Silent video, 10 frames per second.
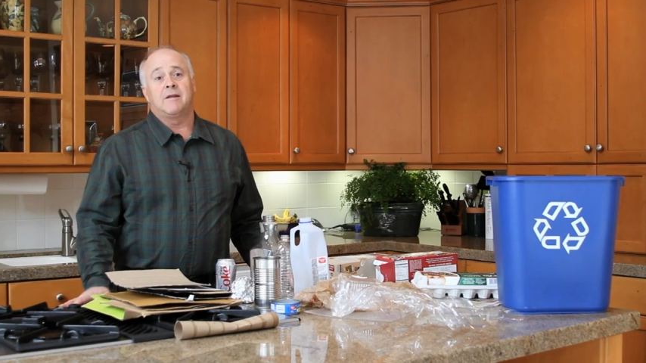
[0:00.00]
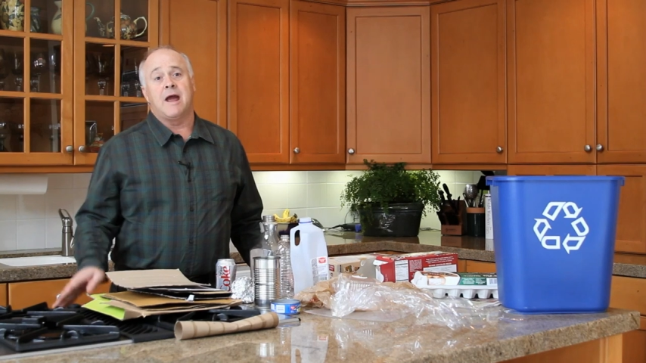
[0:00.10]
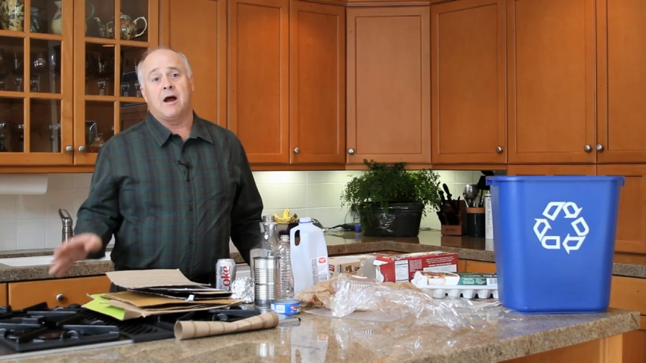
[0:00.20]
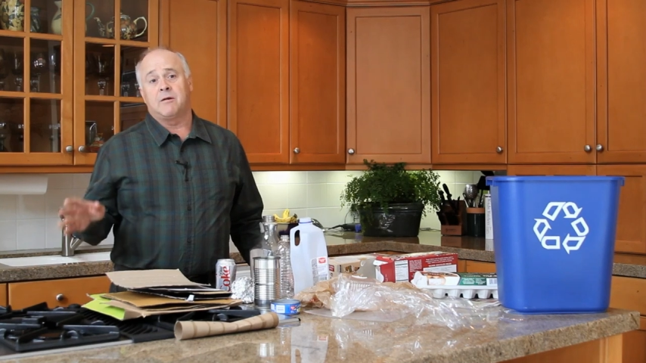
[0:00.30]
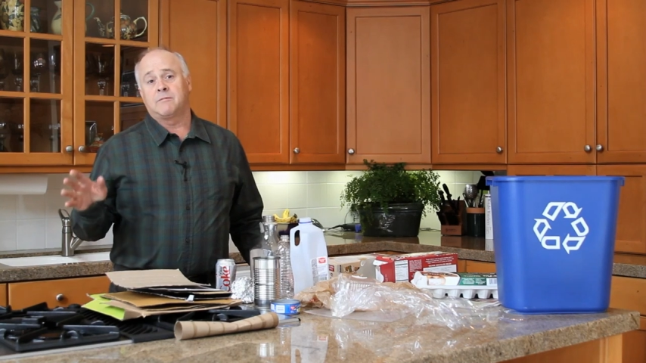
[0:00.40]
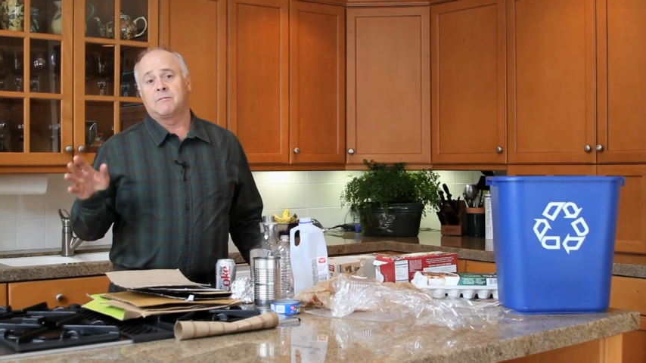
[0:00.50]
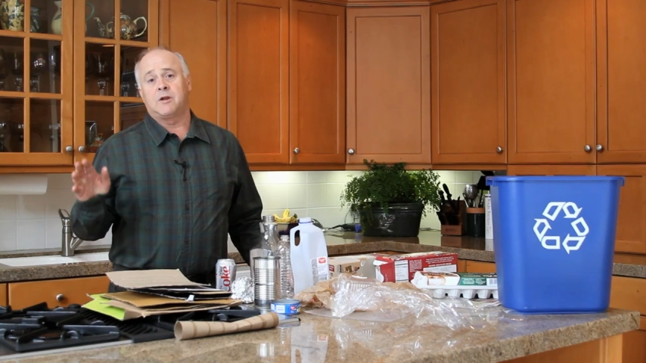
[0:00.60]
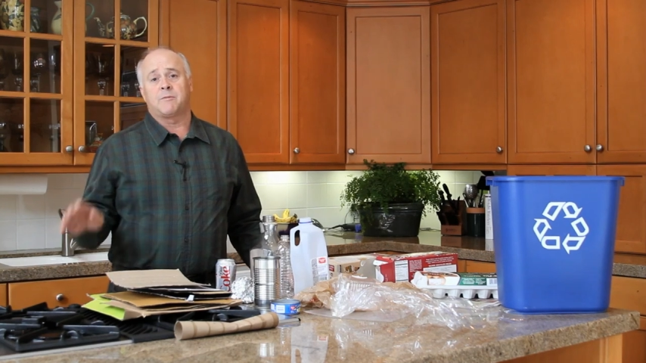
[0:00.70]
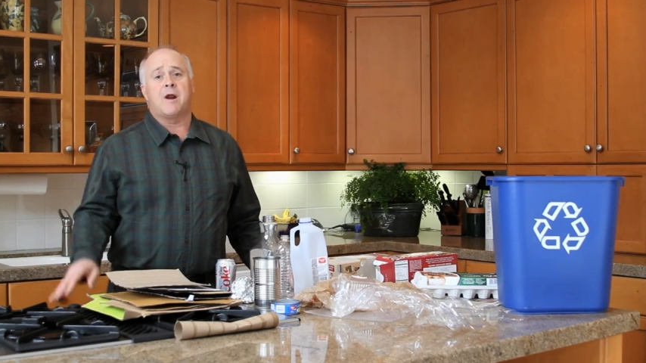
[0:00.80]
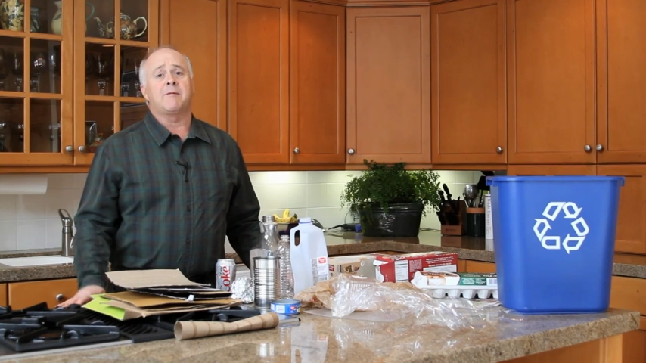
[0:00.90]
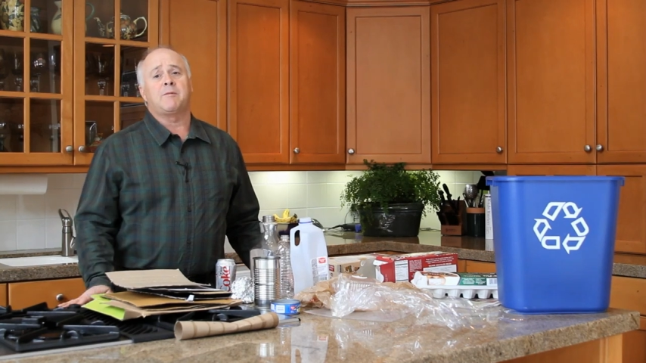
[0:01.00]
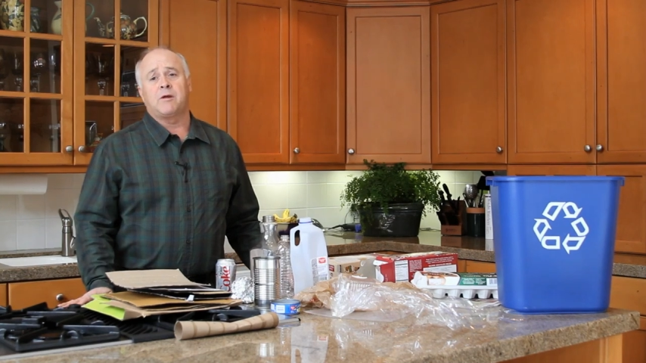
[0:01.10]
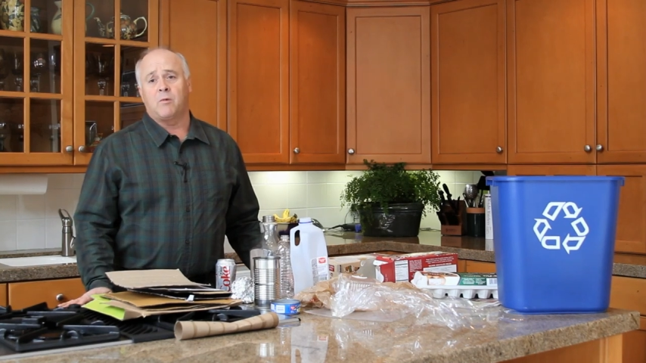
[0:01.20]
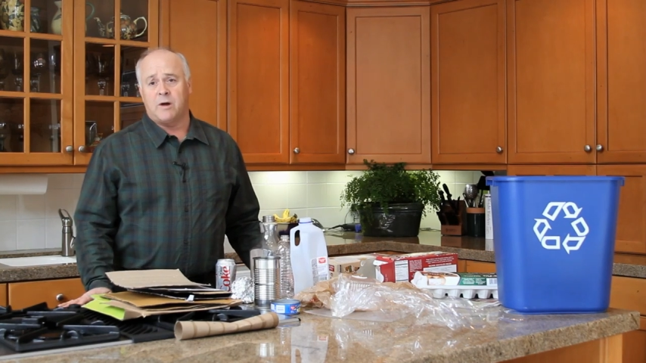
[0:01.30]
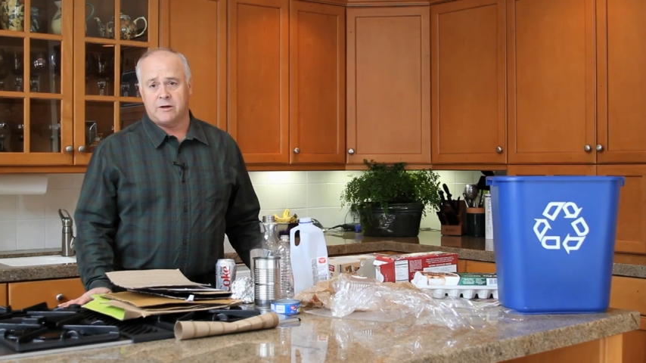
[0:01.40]
Now, you're probably
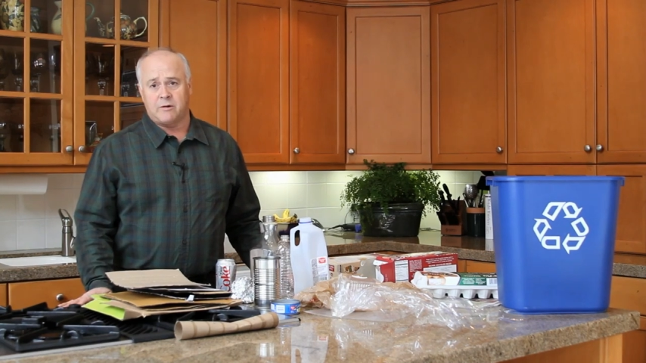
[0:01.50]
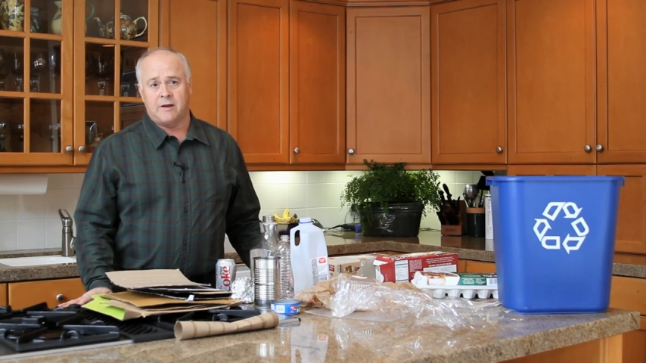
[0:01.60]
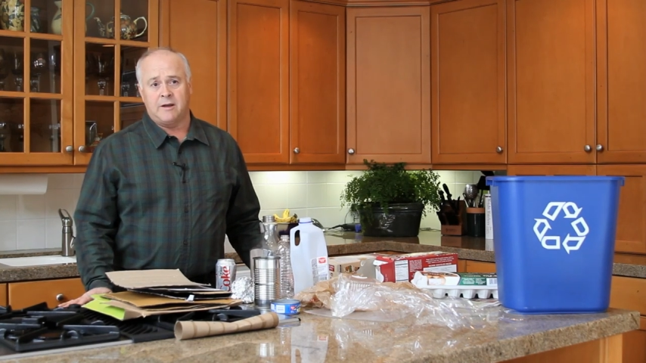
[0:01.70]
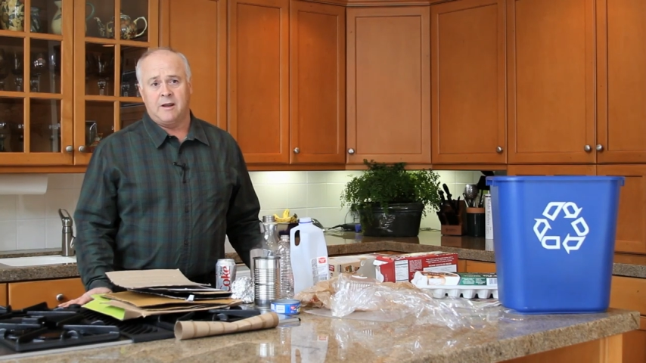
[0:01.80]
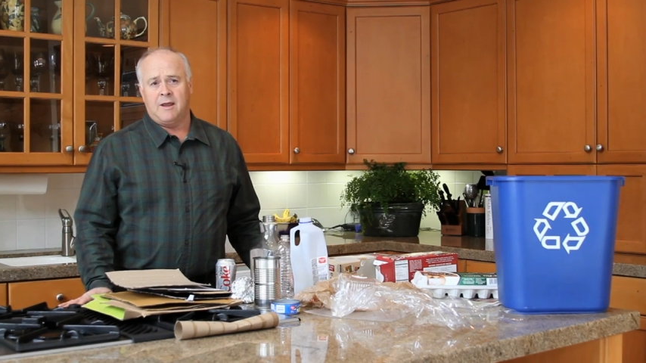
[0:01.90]
wondering,